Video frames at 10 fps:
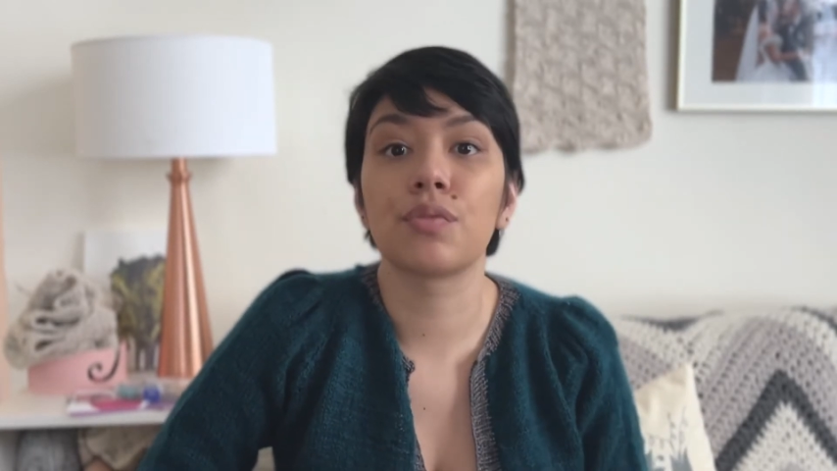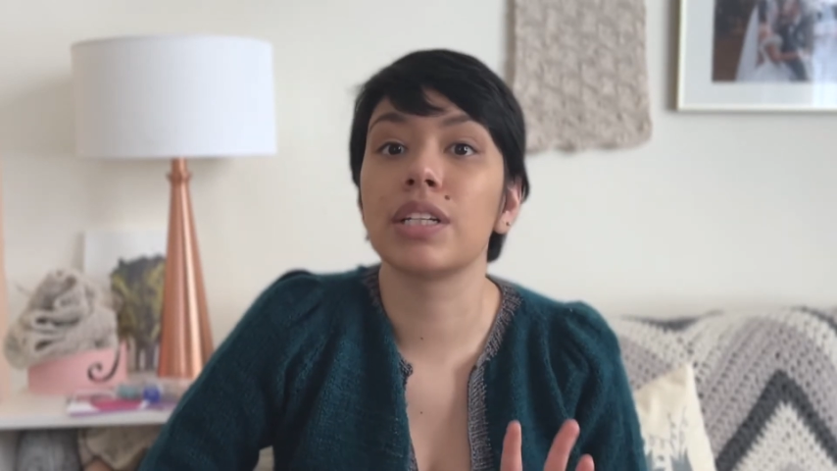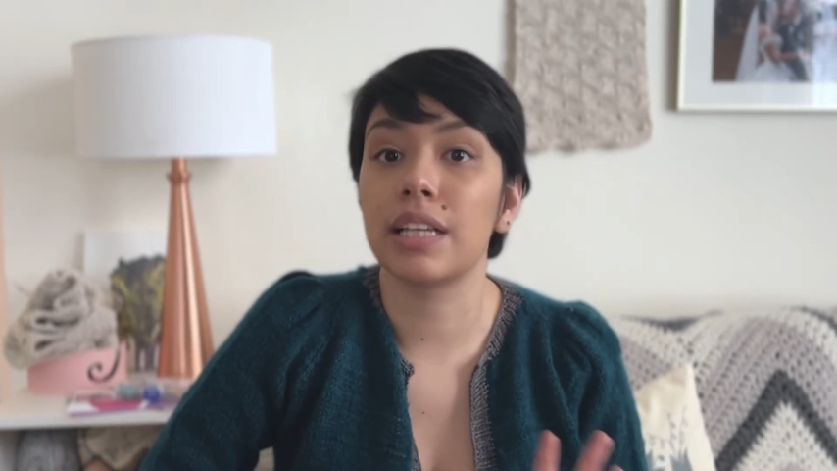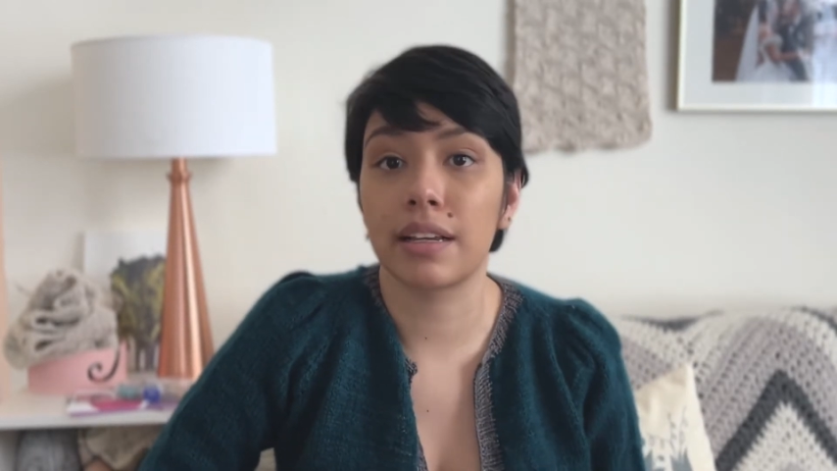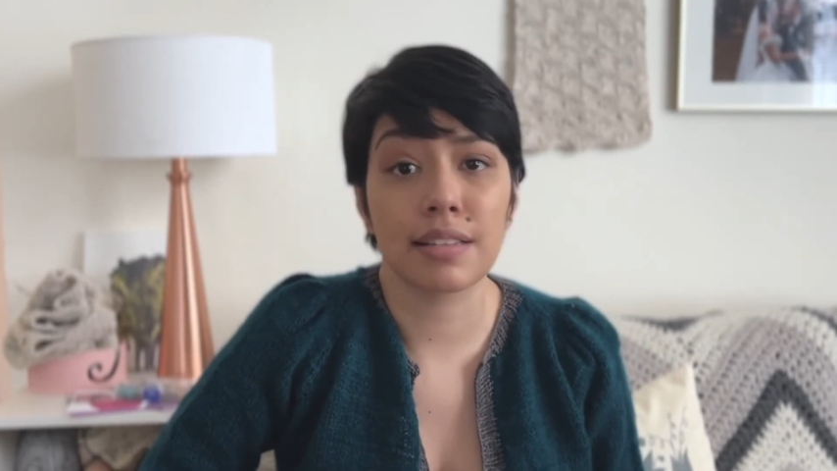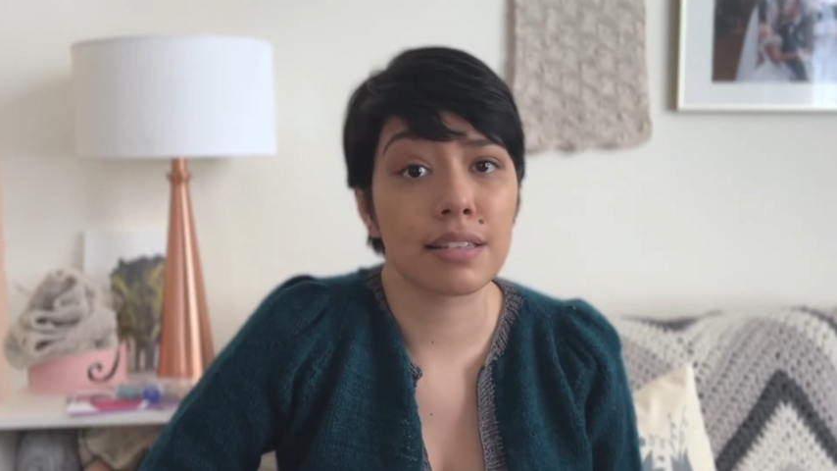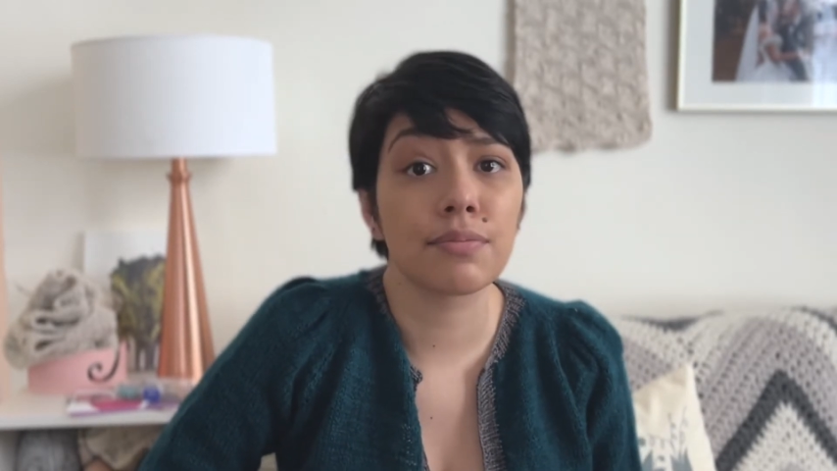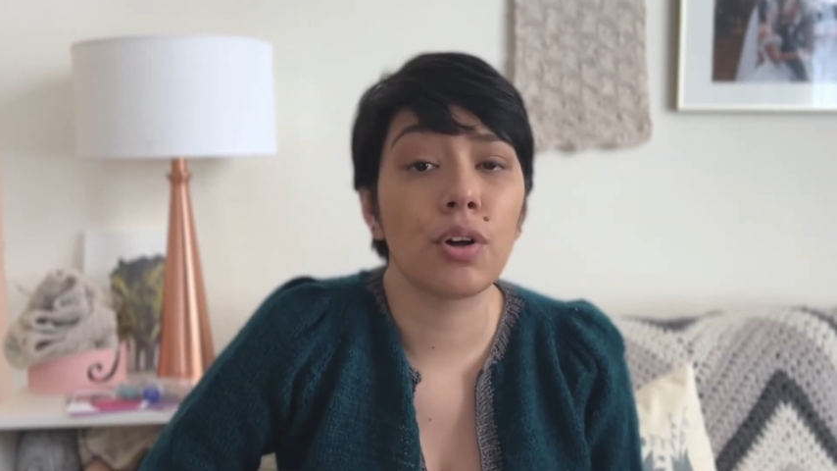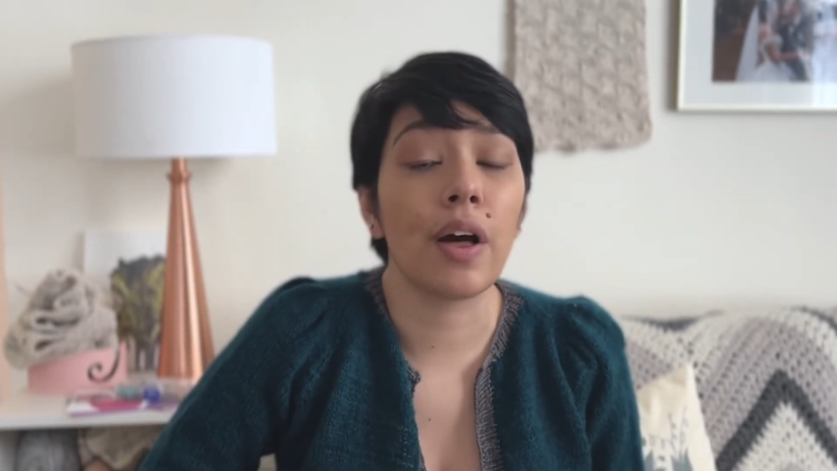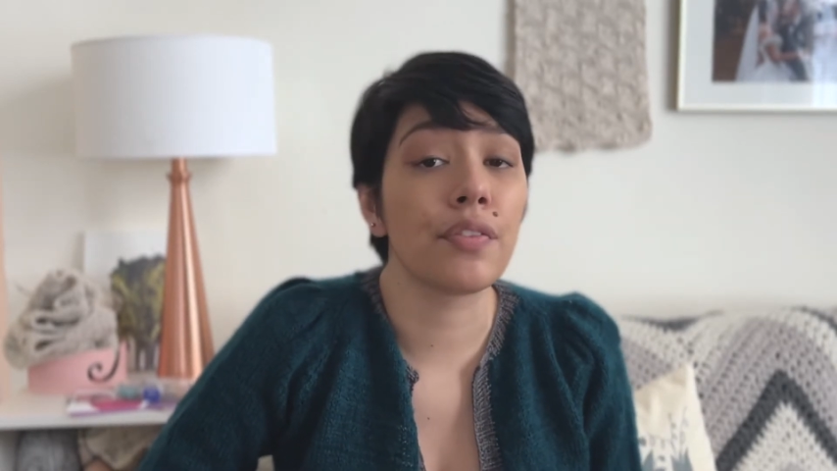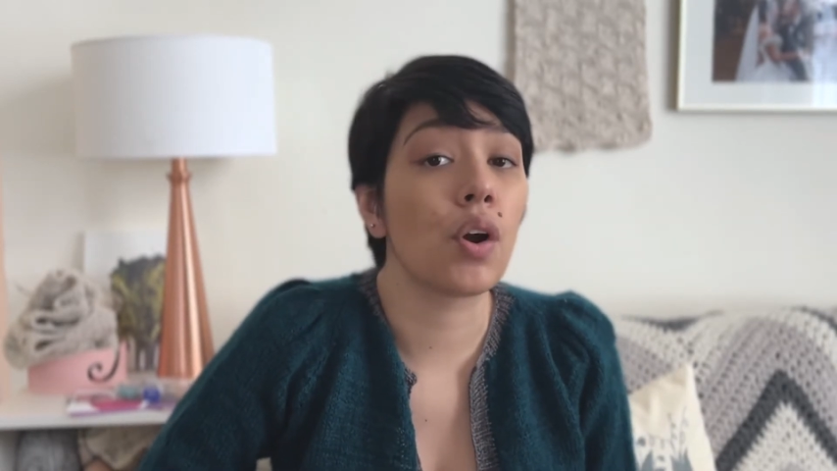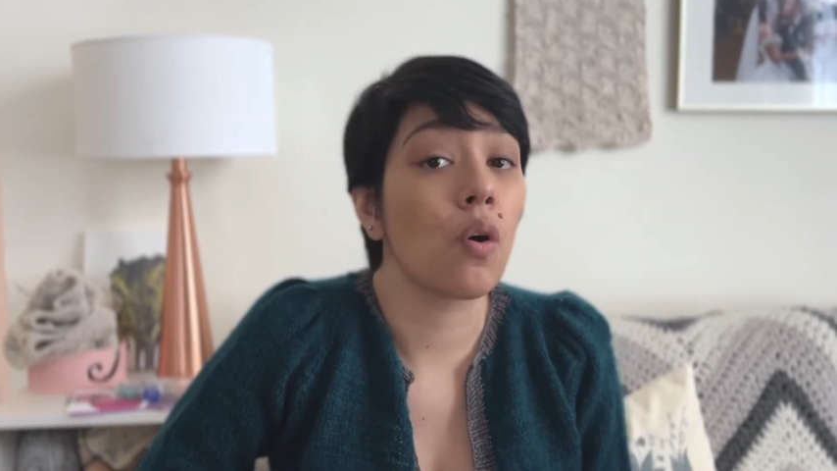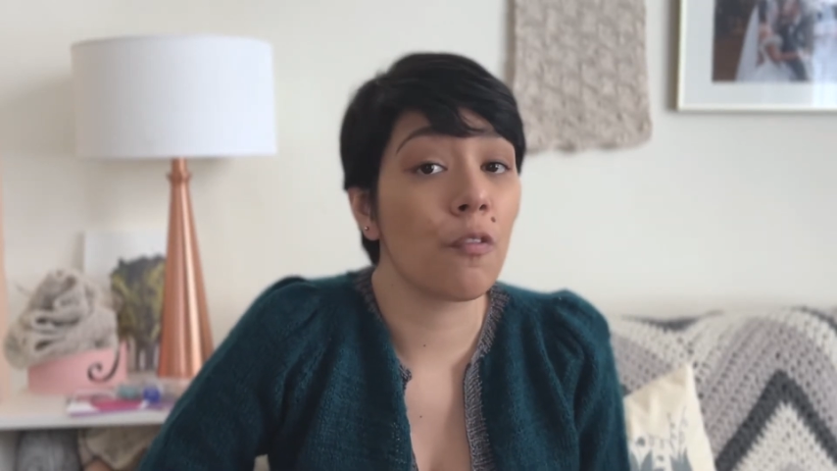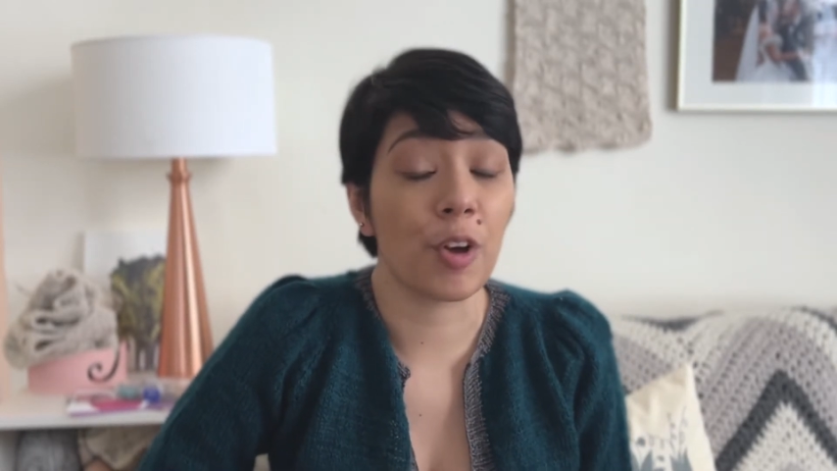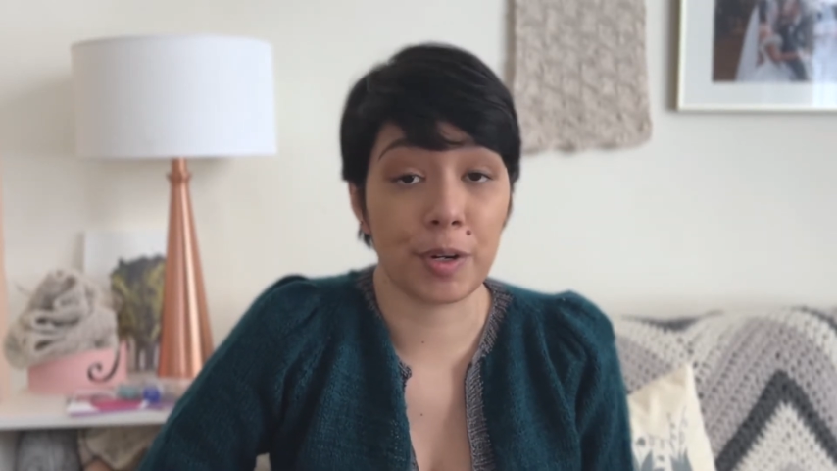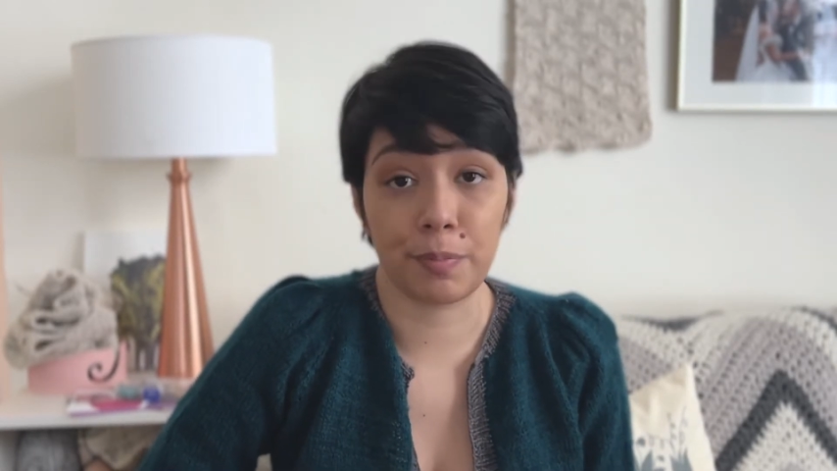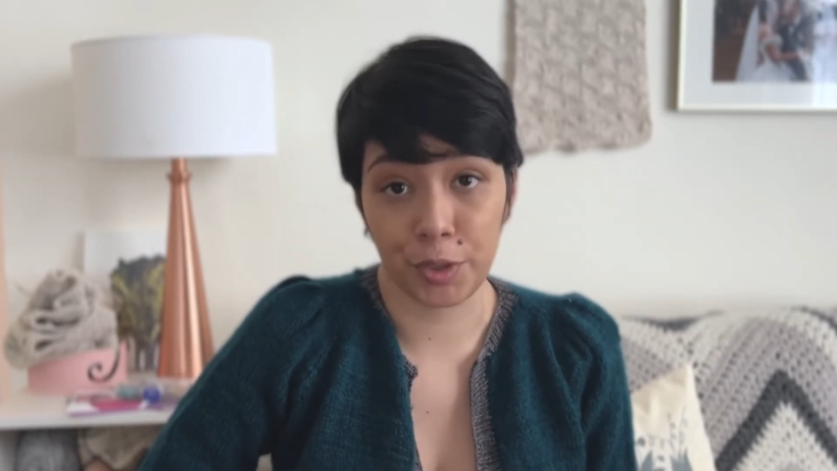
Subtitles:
really accessible, and they're all very